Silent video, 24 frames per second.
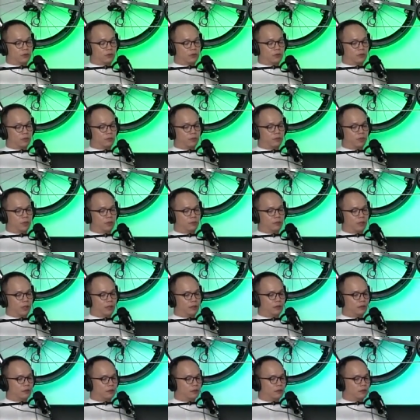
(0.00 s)
cost a bomb,
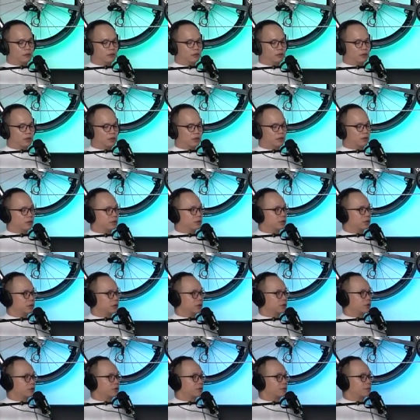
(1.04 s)
man. 600, wow.
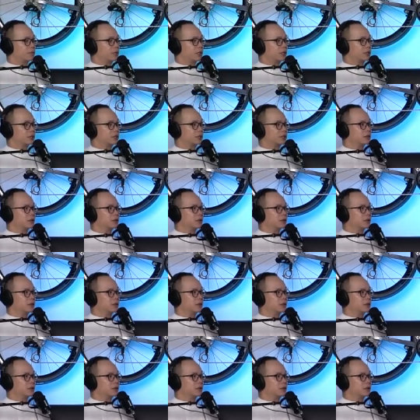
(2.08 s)
600 plus.